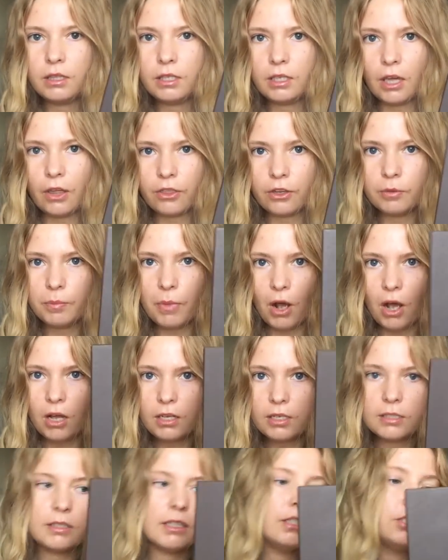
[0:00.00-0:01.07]
the other
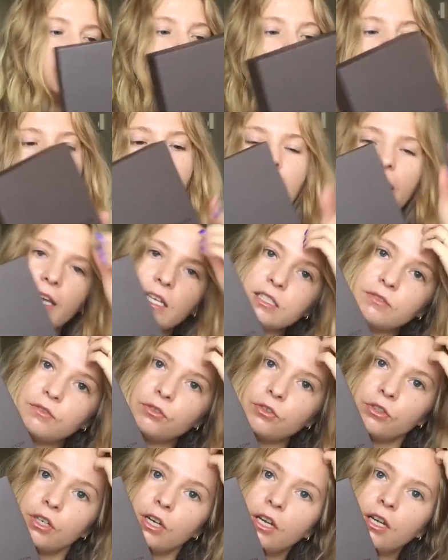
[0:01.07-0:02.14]
box that she gave me. I asked
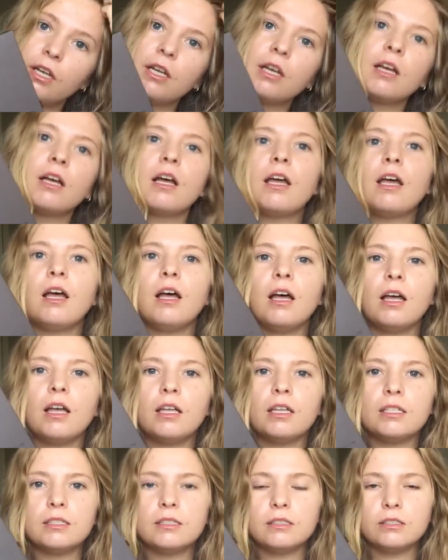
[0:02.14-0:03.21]
for
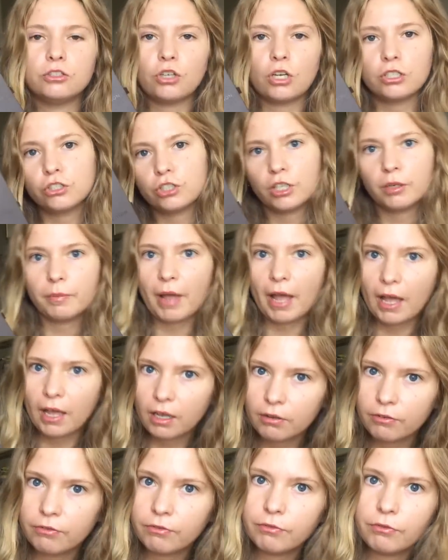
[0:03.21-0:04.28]
a drawstring
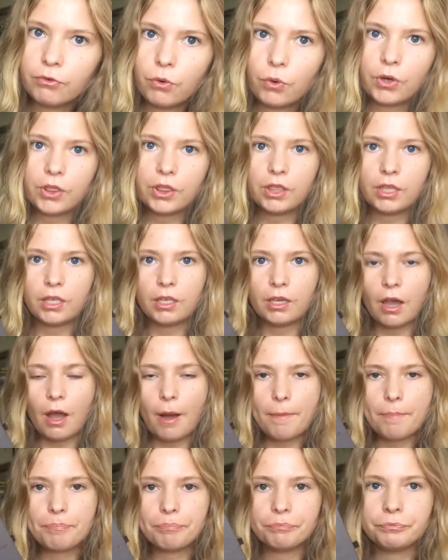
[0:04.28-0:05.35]
bag for the
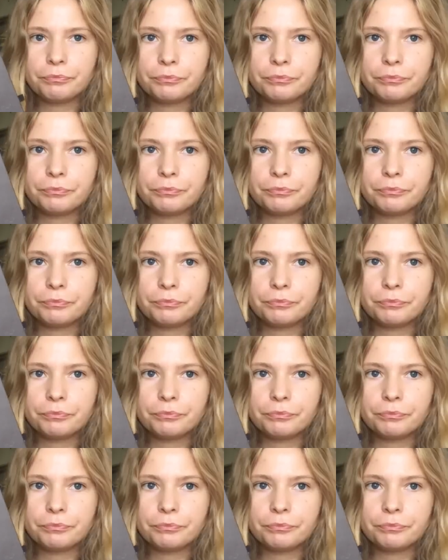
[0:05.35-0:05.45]
um,